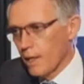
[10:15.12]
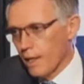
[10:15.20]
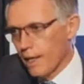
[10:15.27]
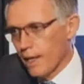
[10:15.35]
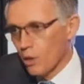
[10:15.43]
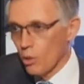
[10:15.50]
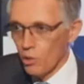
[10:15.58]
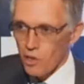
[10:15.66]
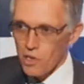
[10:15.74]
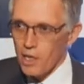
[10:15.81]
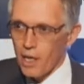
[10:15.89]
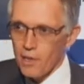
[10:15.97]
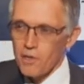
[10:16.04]
Align all the
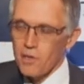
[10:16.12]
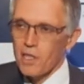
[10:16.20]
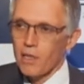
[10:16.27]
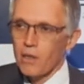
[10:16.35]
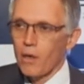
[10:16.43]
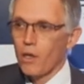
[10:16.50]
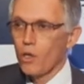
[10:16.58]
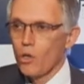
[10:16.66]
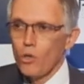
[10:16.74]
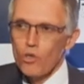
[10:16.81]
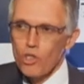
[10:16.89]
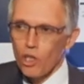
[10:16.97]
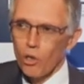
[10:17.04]
stars in the center.
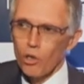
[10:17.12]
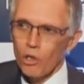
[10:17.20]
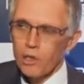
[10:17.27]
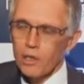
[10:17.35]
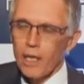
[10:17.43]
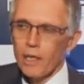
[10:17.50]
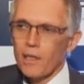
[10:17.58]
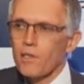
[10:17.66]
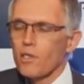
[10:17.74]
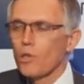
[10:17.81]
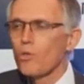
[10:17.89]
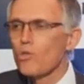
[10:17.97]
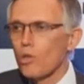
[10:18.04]
Use the local
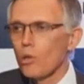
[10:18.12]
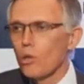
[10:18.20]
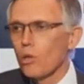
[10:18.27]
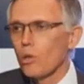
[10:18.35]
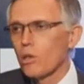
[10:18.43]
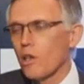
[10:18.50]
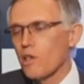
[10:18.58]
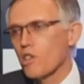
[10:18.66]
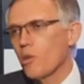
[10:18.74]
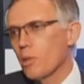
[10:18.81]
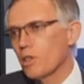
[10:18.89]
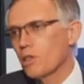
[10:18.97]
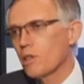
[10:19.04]
talents. Use the local cost
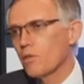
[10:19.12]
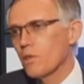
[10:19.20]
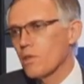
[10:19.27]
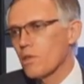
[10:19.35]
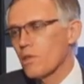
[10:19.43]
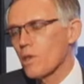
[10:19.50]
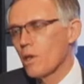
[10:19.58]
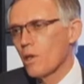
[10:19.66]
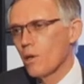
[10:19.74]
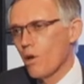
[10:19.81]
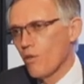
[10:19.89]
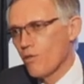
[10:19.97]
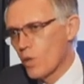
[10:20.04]
competitiveness
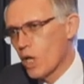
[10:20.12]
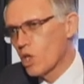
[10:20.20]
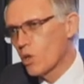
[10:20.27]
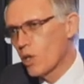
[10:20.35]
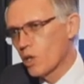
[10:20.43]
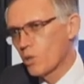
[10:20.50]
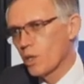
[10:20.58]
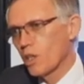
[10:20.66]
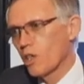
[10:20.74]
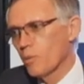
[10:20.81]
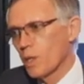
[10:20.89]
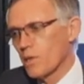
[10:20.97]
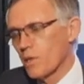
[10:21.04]
of where you are doing
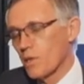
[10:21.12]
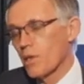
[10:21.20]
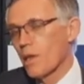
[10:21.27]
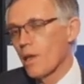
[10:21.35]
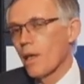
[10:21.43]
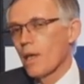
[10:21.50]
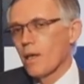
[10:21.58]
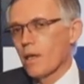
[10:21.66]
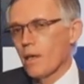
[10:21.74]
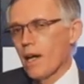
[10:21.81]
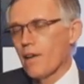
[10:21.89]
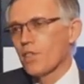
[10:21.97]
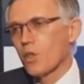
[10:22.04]
your business.
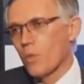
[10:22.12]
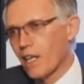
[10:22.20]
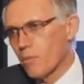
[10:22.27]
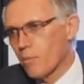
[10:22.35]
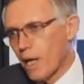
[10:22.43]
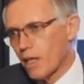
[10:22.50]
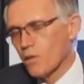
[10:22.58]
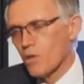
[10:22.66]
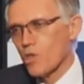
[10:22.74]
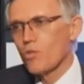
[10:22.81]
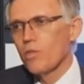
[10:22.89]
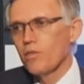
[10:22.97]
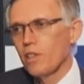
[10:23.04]
Have the right
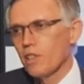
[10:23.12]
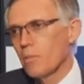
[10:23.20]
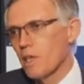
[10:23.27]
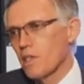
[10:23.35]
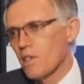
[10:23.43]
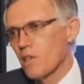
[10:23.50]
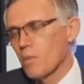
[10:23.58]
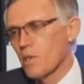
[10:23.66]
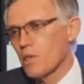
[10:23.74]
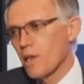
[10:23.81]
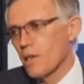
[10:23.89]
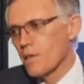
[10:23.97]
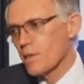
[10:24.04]
partners to avoid basic
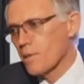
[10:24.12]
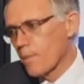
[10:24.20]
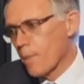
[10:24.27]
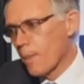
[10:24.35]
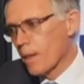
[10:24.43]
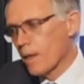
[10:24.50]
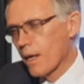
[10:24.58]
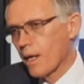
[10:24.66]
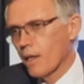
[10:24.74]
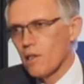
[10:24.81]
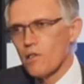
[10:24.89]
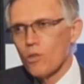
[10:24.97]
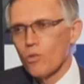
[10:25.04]
mistakes,
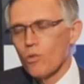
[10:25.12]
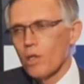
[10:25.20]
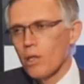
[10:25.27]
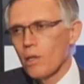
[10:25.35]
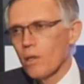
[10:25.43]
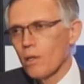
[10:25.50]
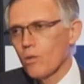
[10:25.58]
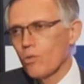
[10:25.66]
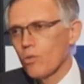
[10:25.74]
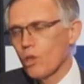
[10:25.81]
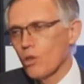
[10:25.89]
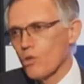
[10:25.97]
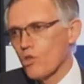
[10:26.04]
and listen to the to
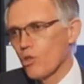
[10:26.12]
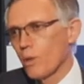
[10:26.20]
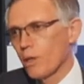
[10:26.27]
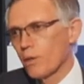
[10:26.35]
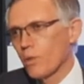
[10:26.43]
the consumer.